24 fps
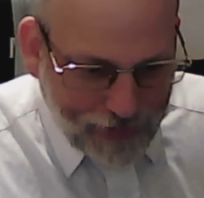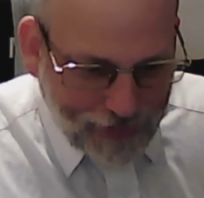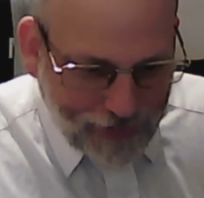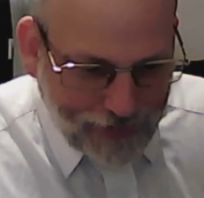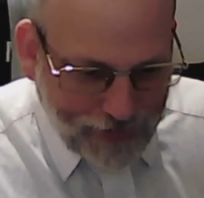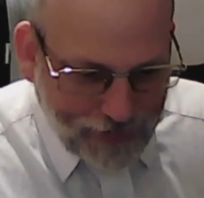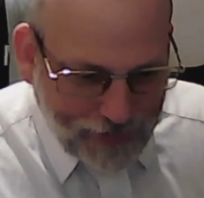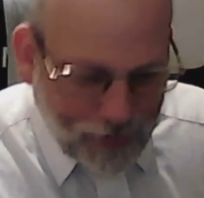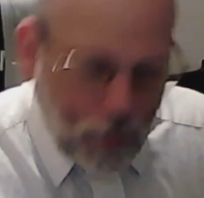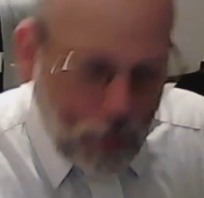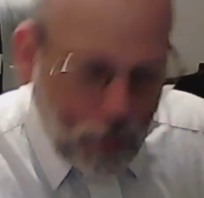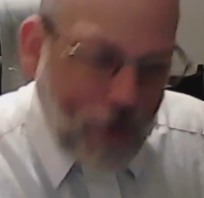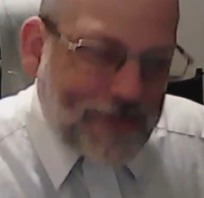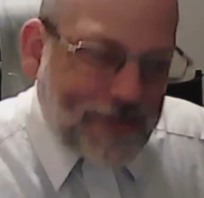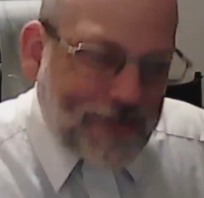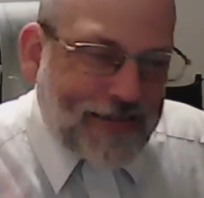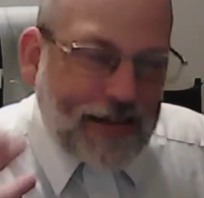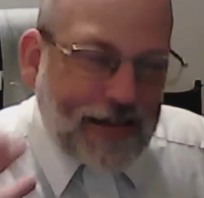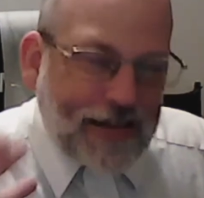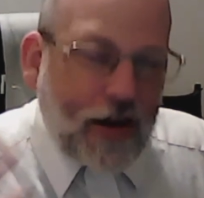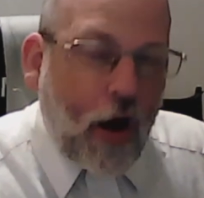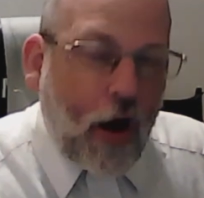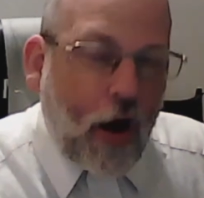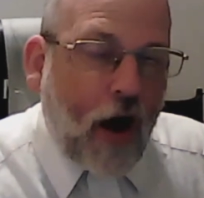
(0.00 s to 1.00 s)
So what's the
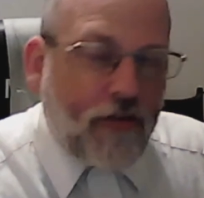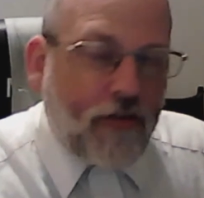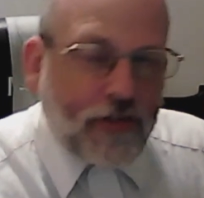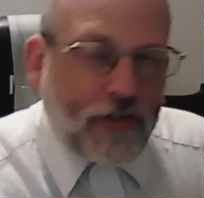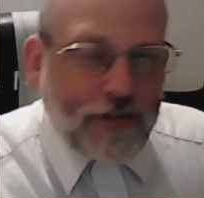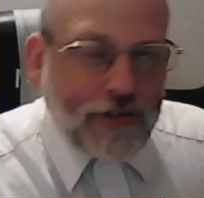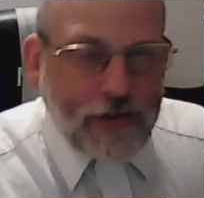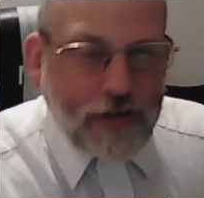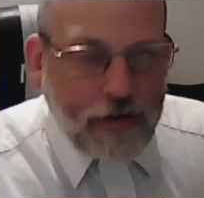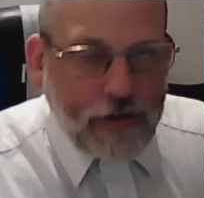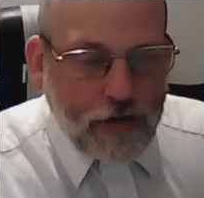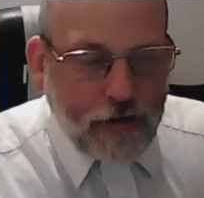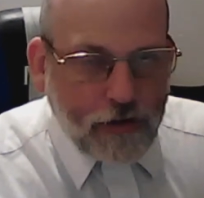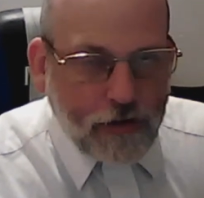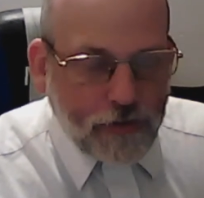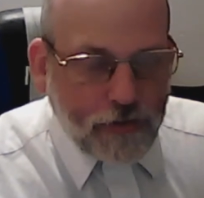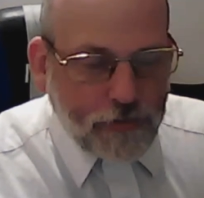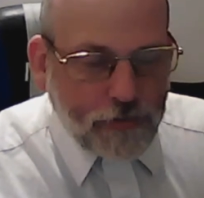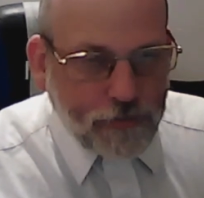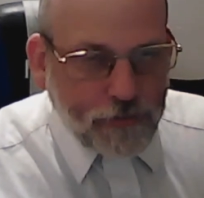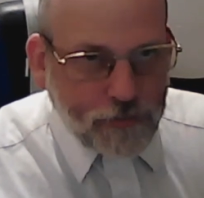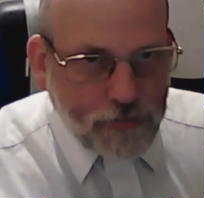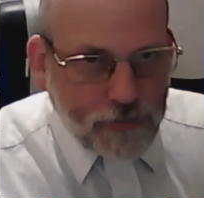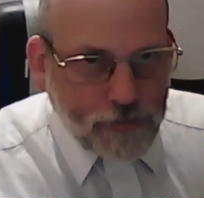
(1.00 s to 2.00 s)
novelty here?
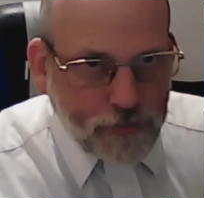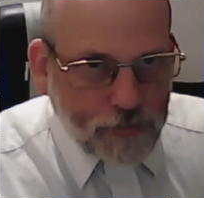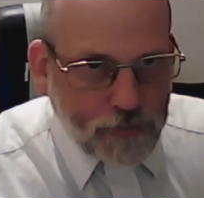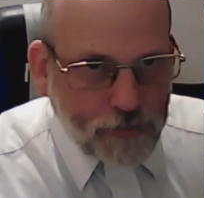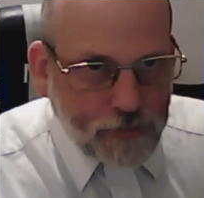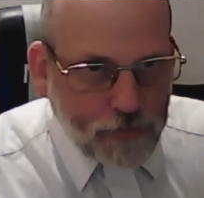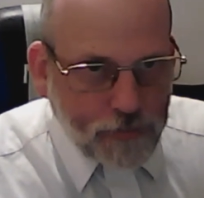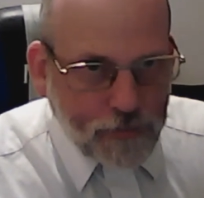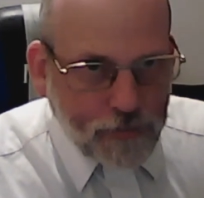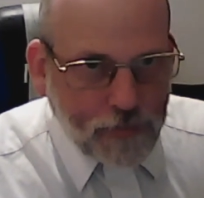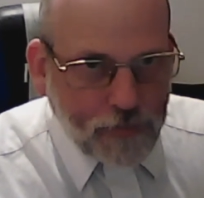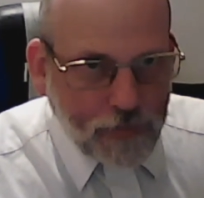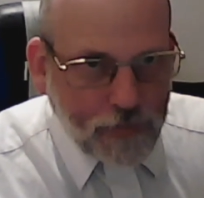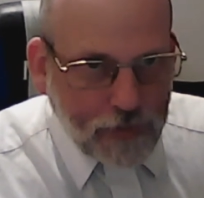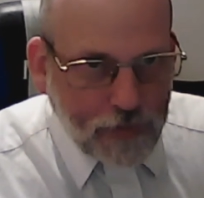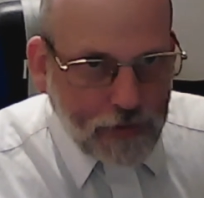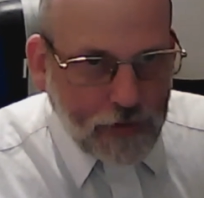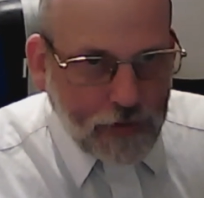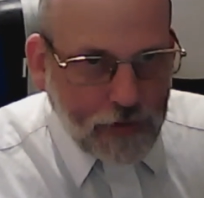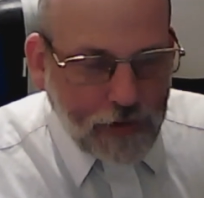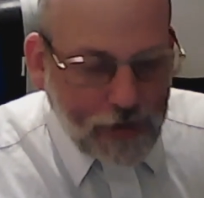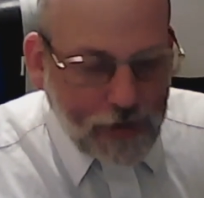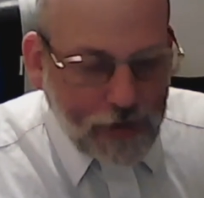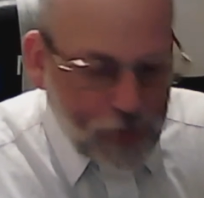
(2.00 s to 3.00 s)

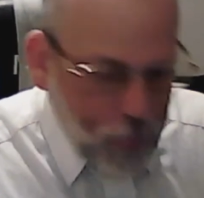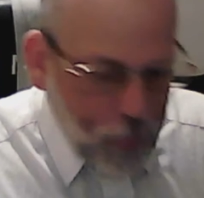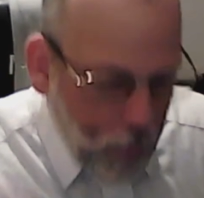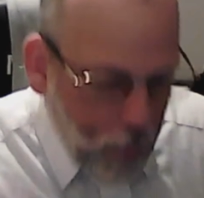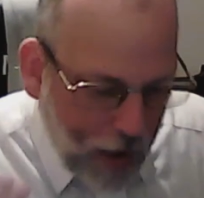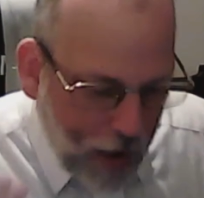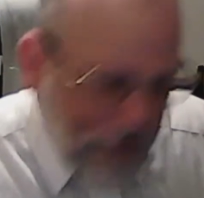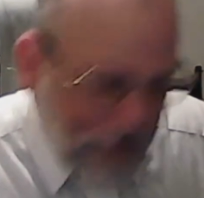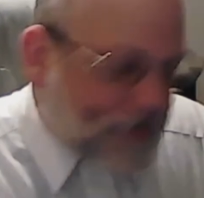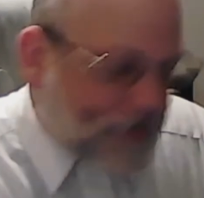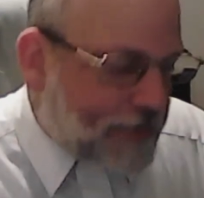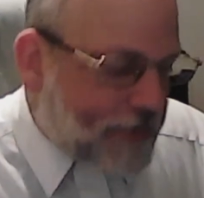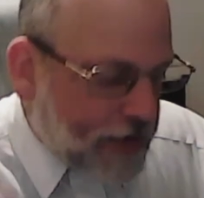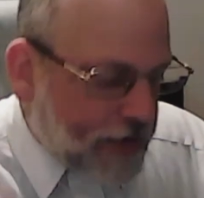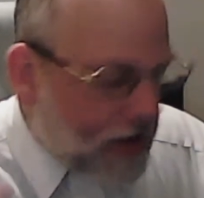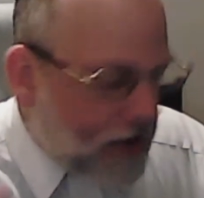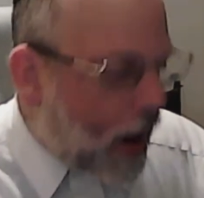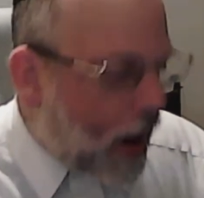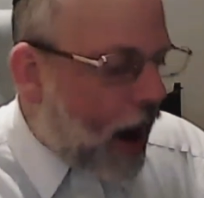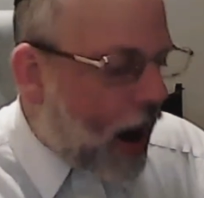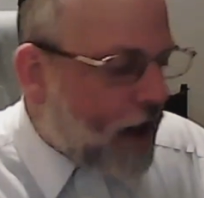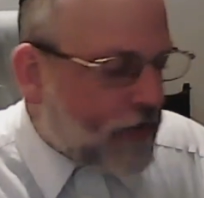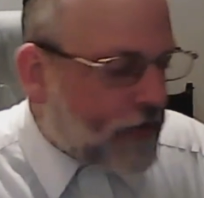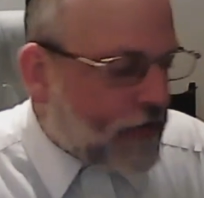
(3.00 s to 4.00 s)
What's the
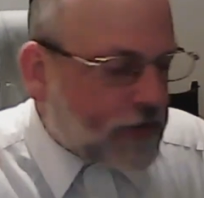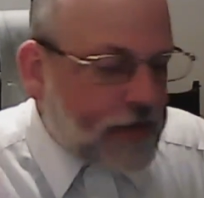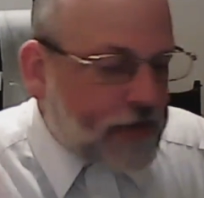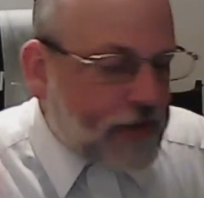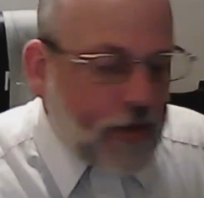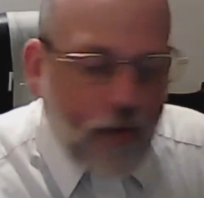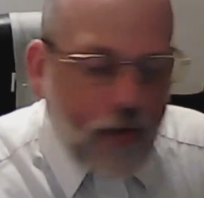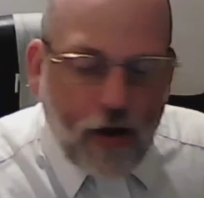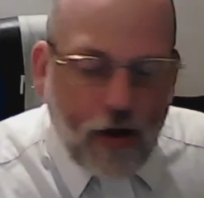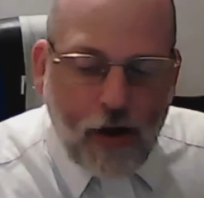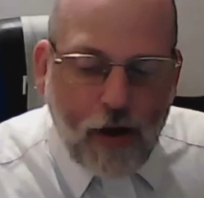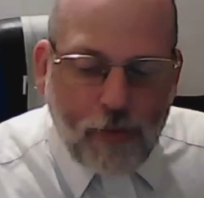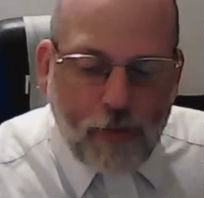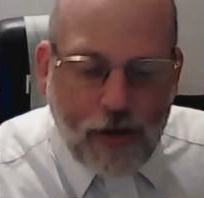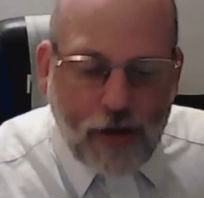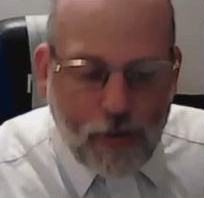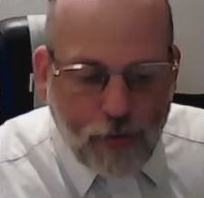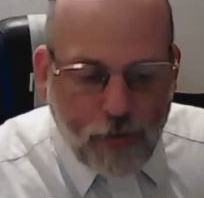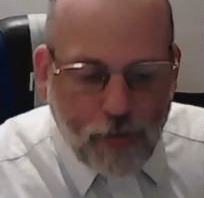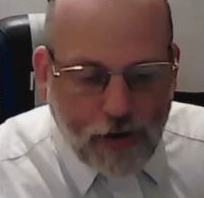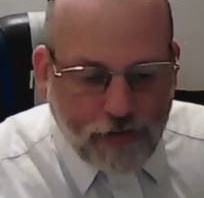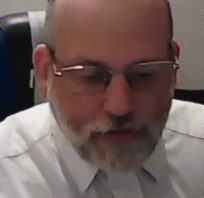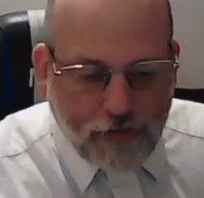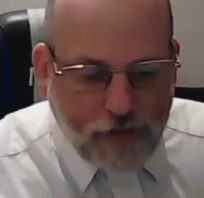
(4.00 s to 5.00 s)
novelty my Rebbe
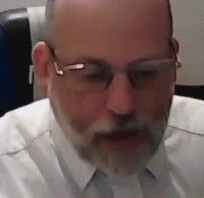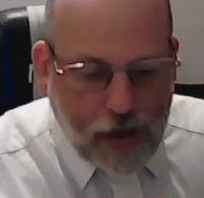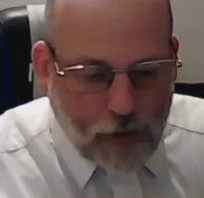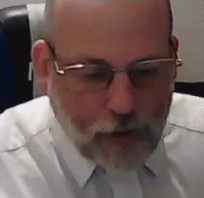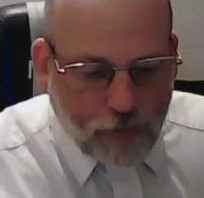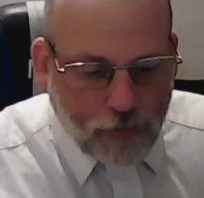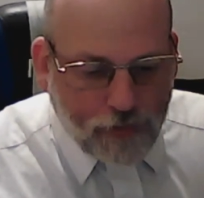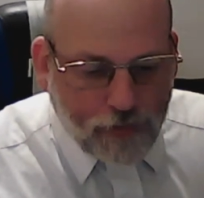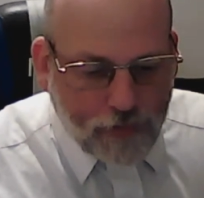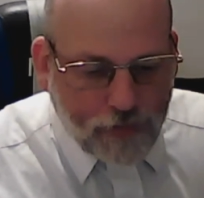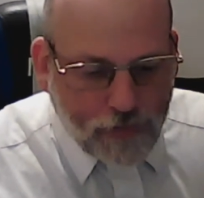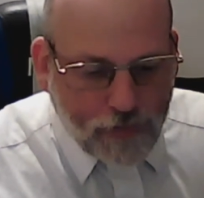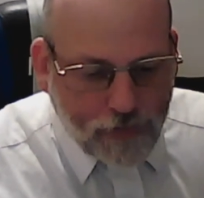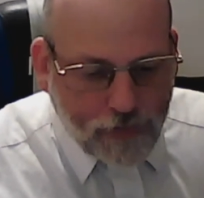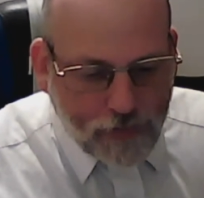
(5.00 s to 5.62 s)
brings out?